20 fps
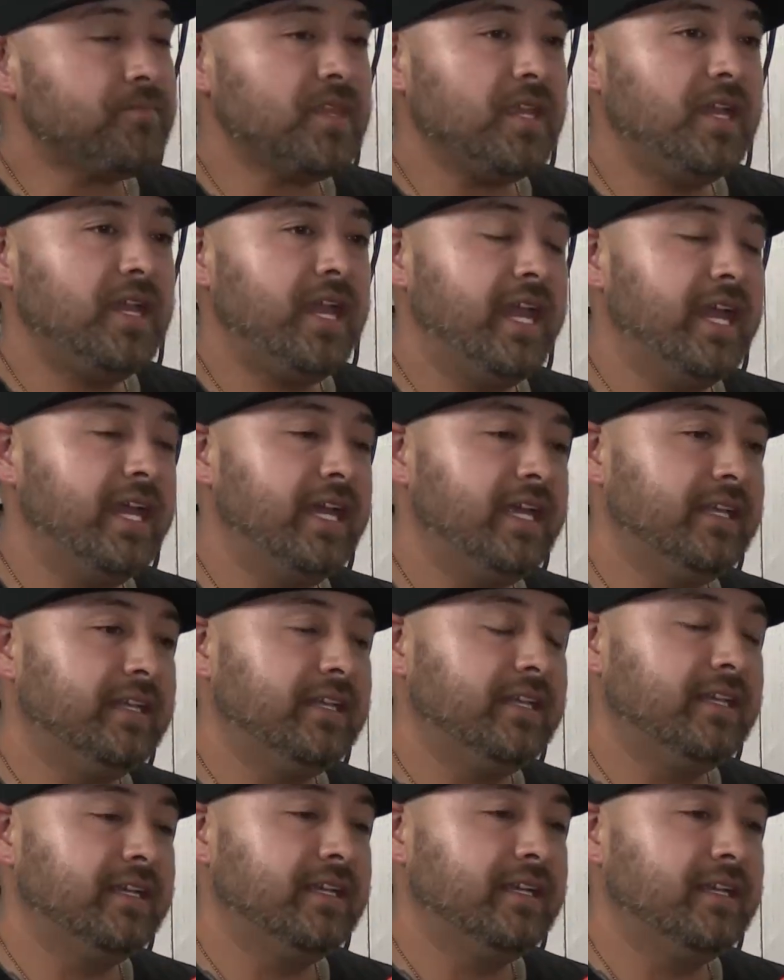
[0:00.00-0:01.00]
And
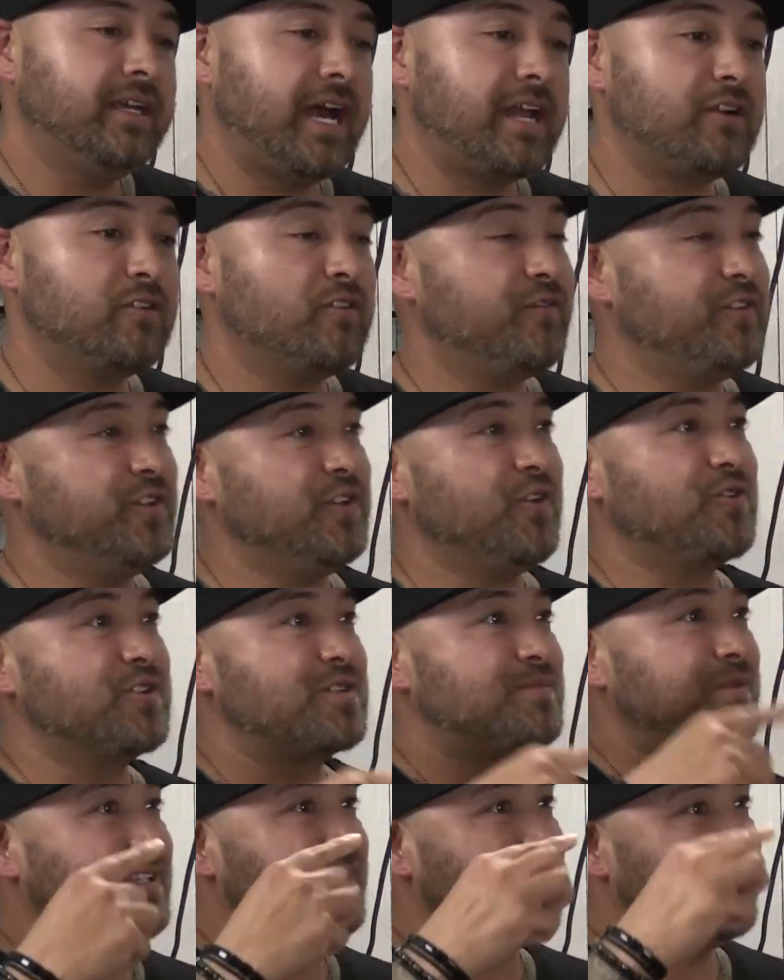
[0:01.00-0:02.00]
I don't know if you noticed,
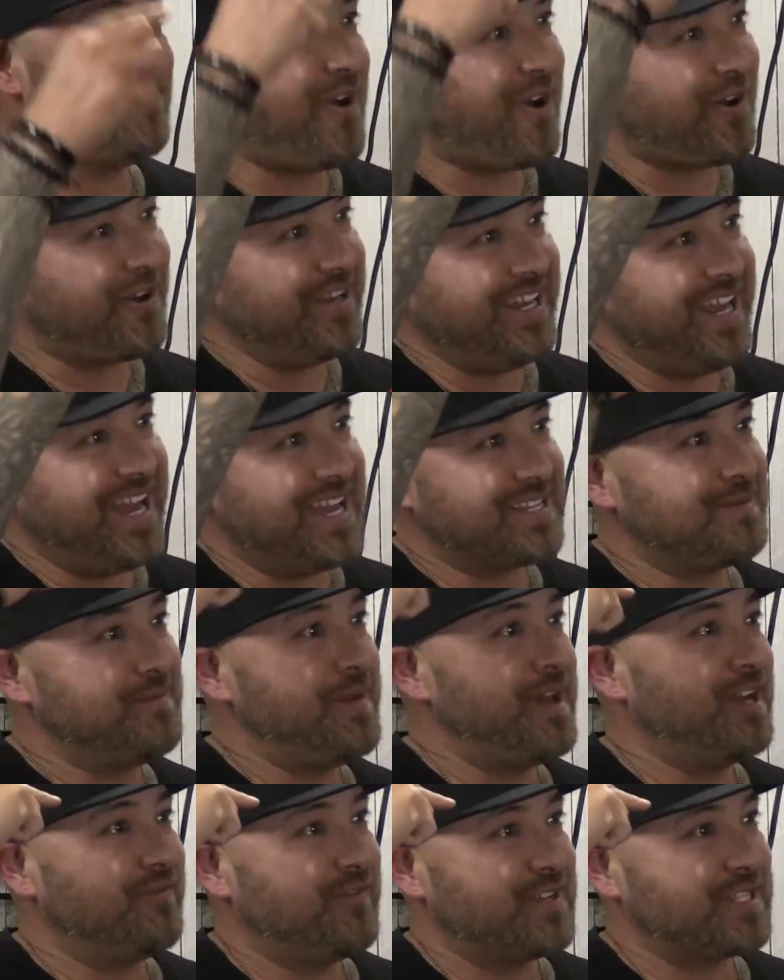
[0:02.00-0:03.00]
but Little Artie has a
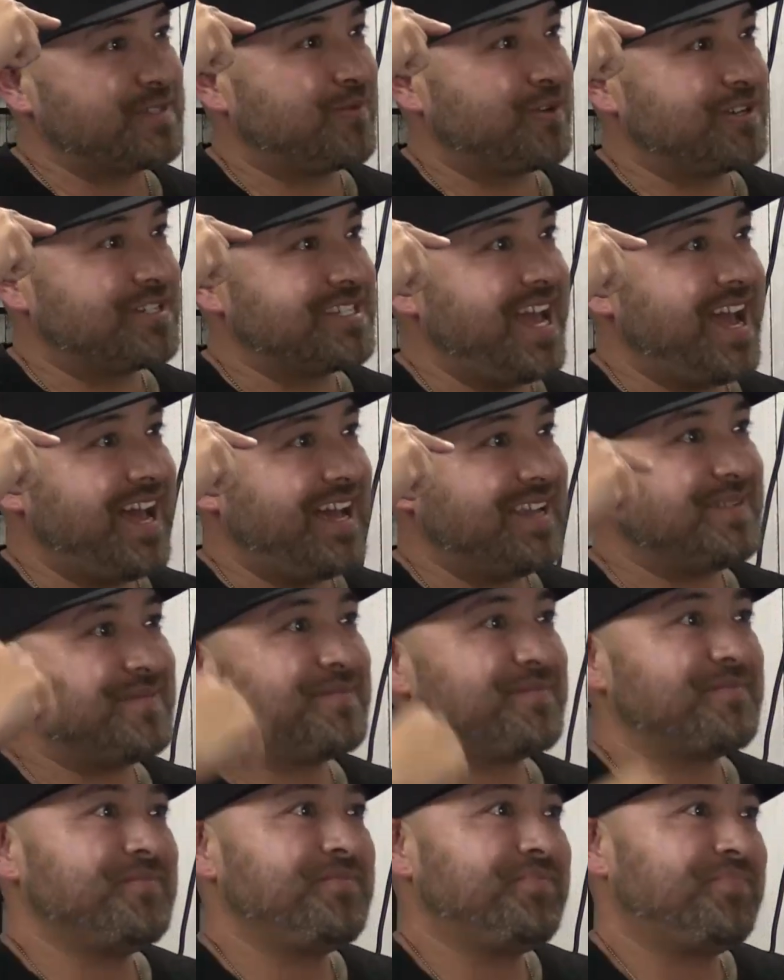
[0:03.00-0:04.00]
Manifest Works hat.
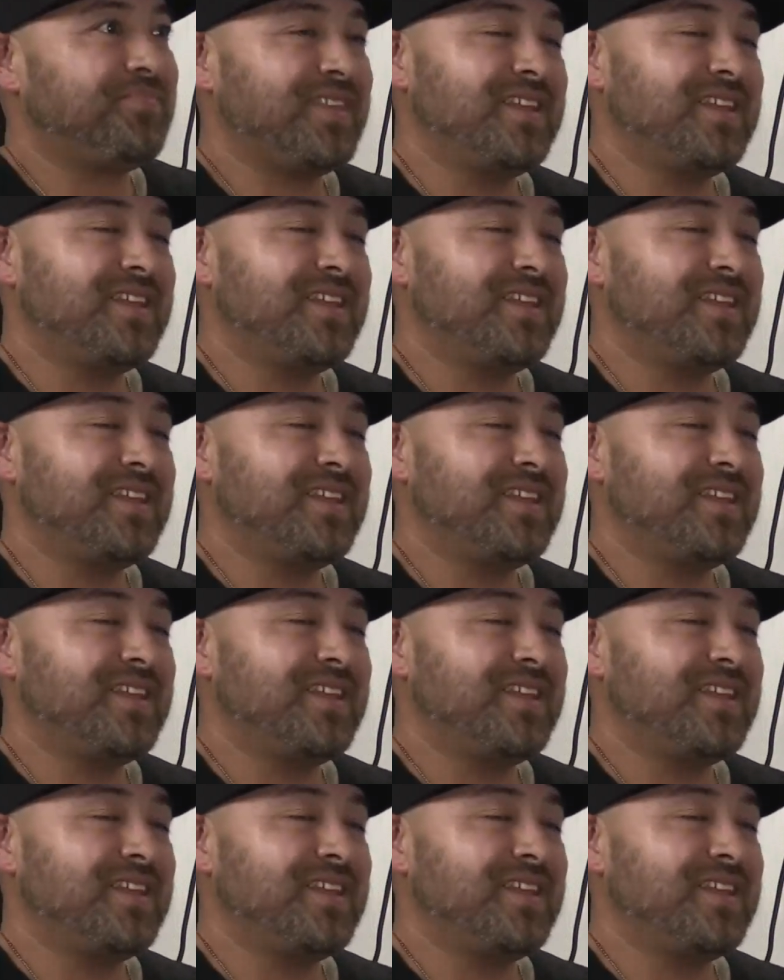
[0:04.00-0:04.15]
Yeah.